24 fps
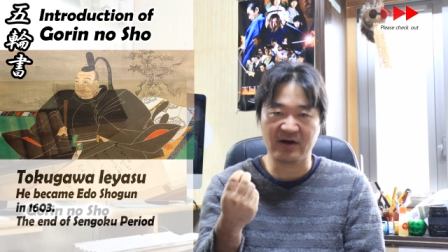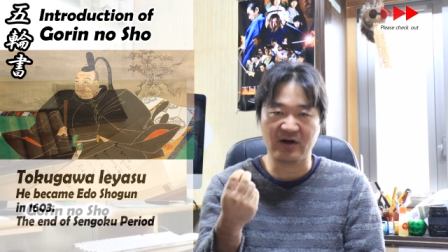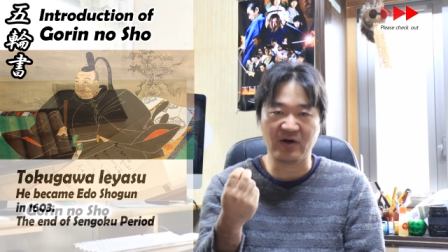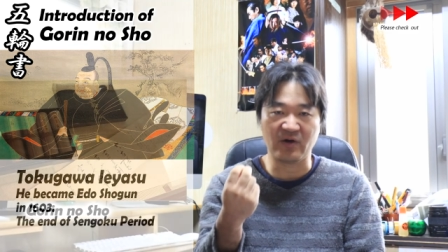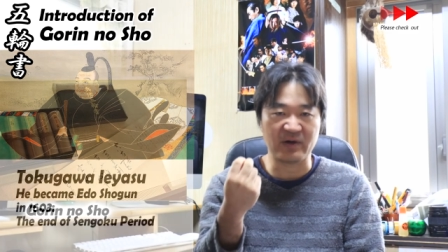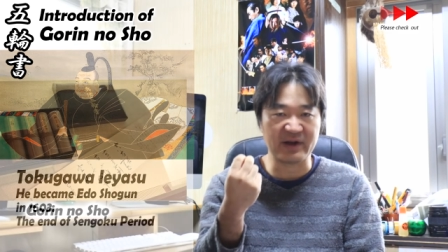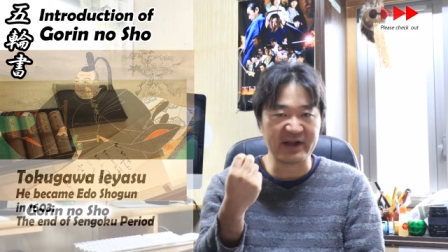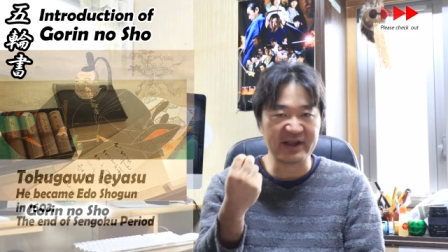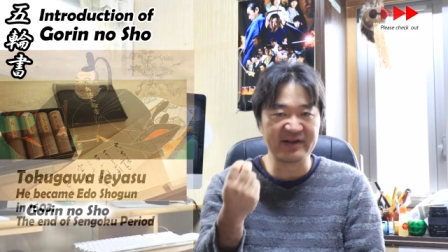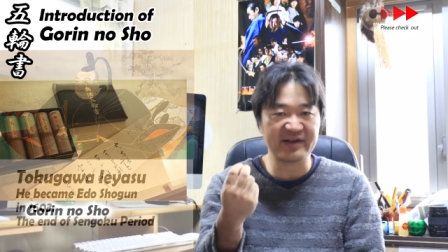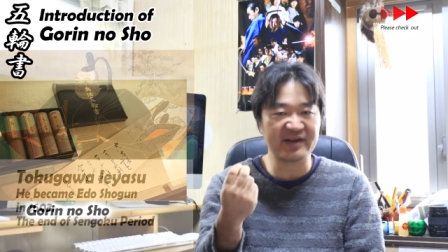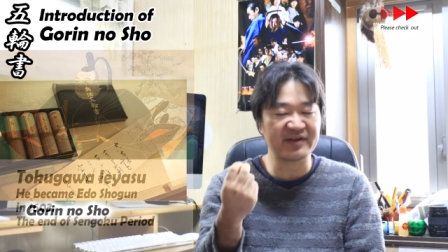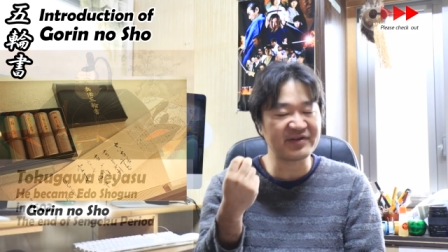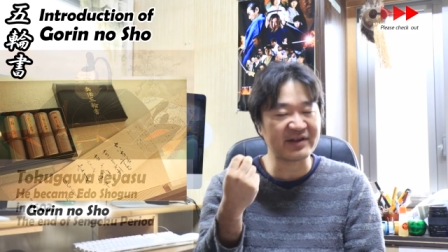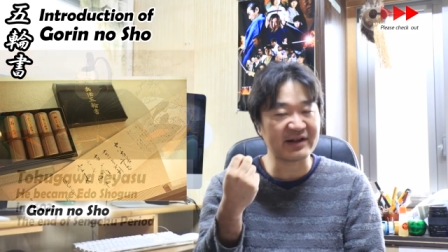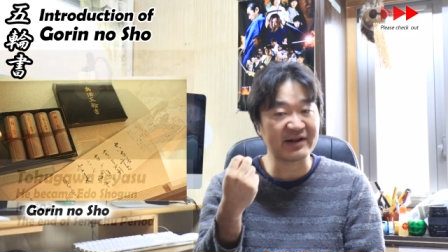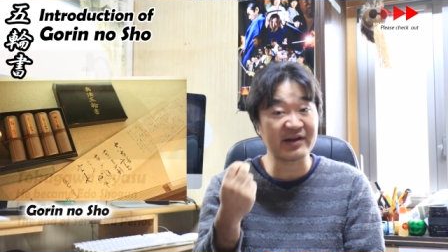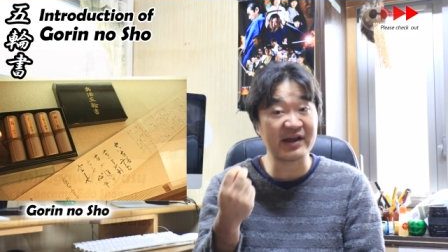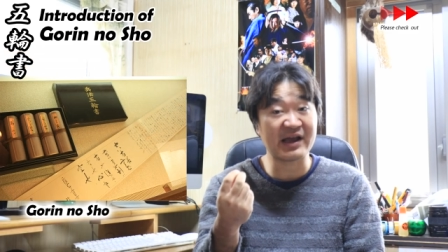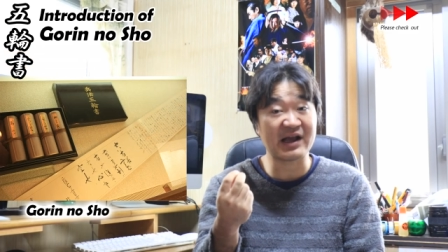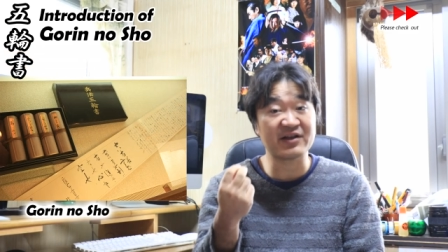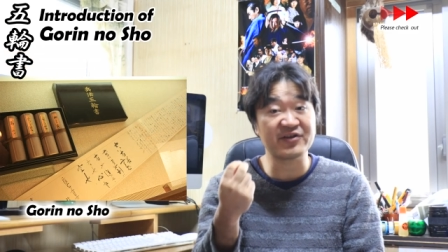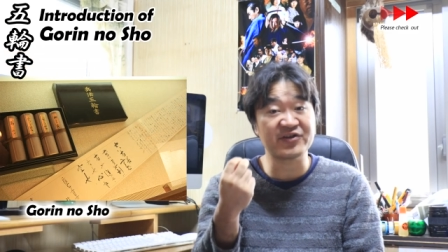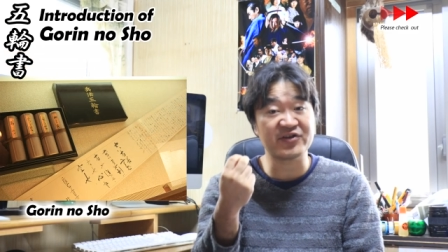Or this is a
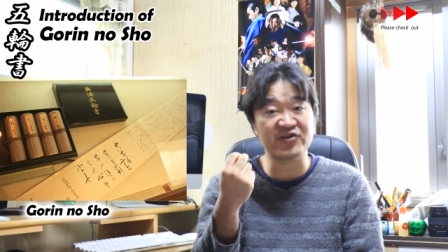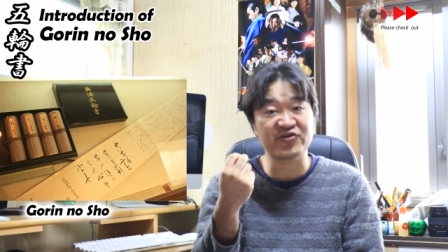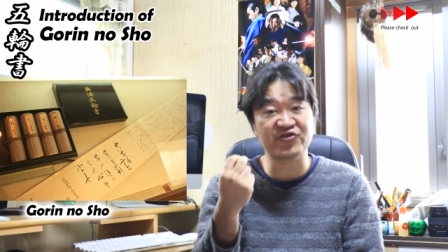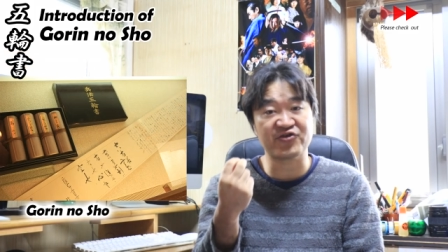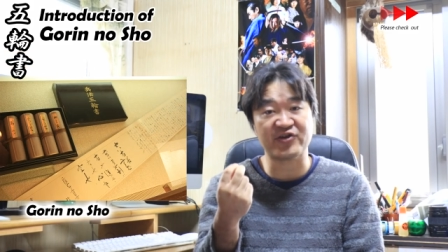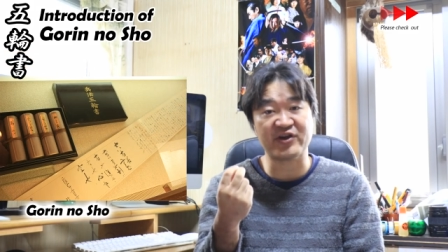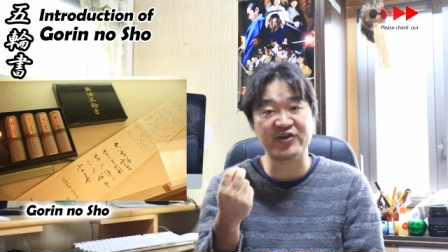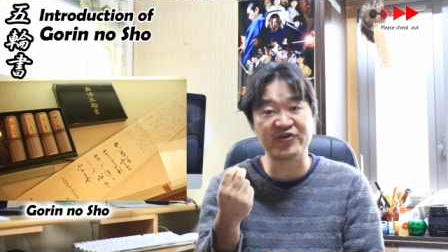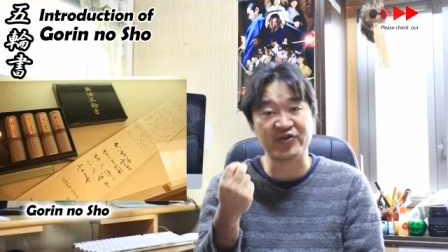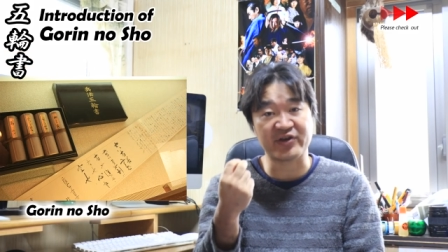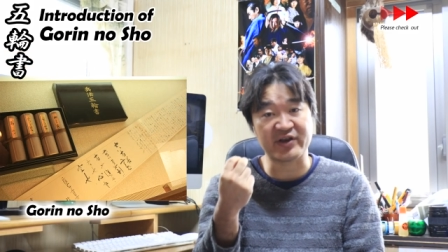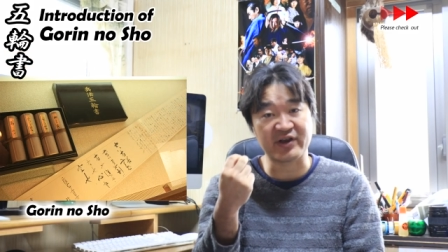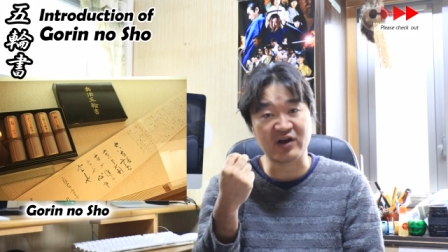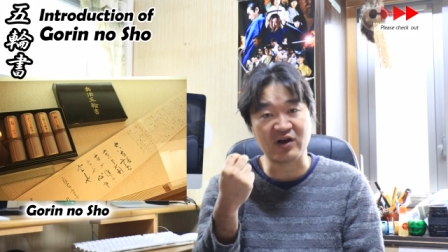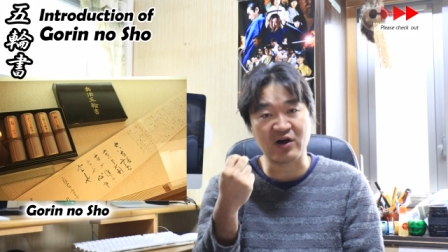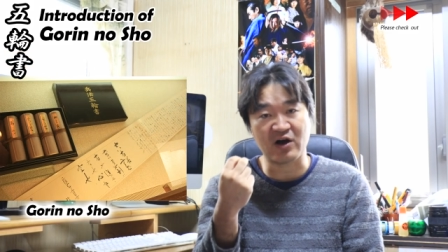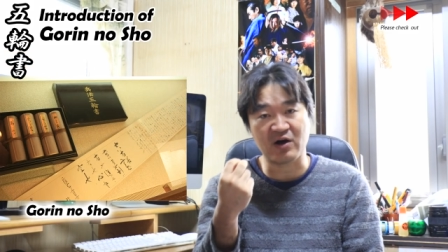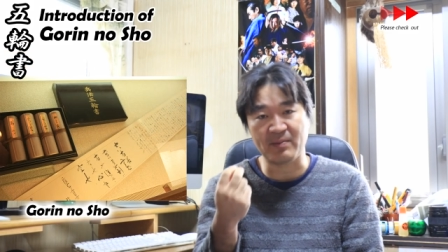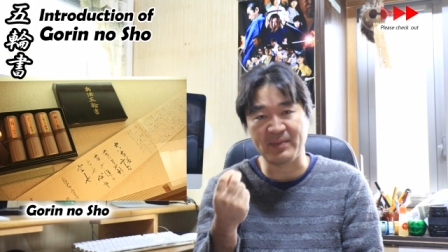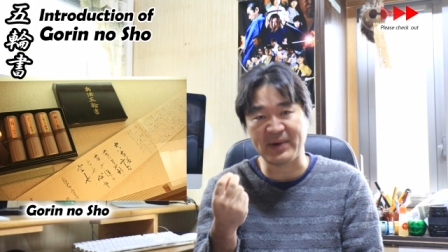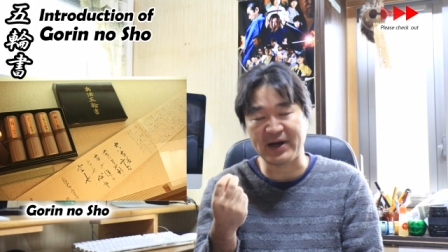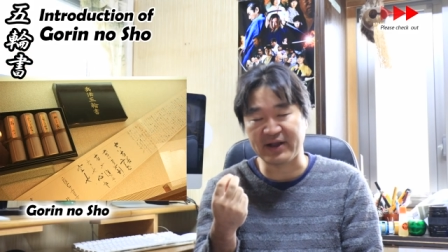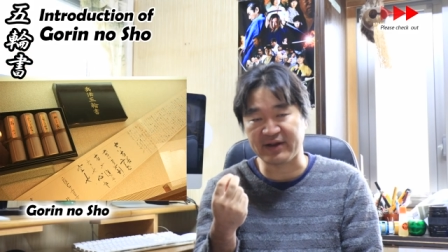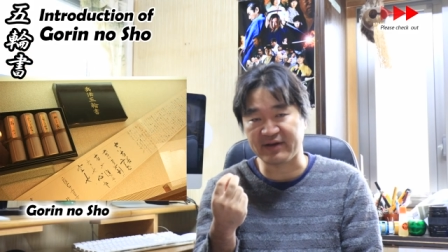real situation in
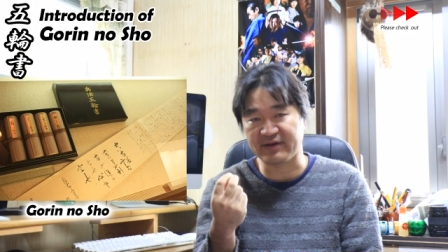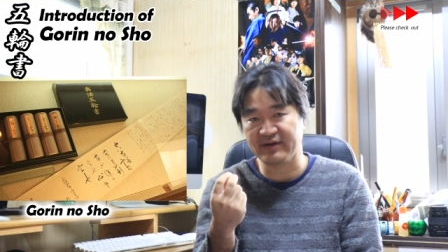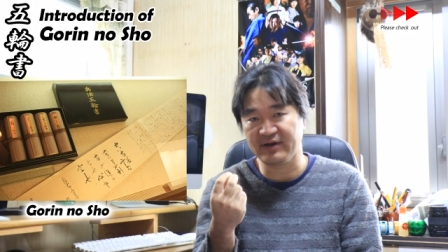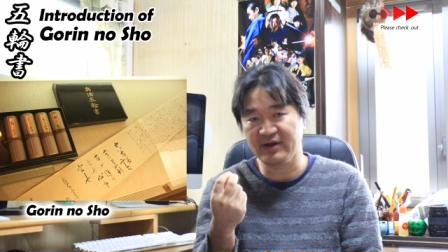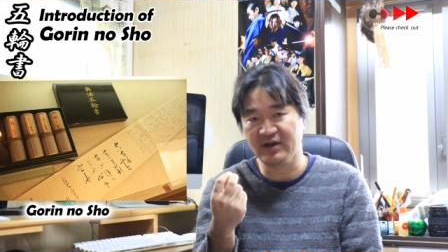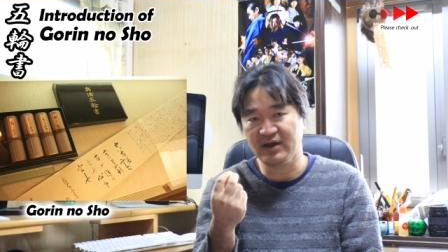combat.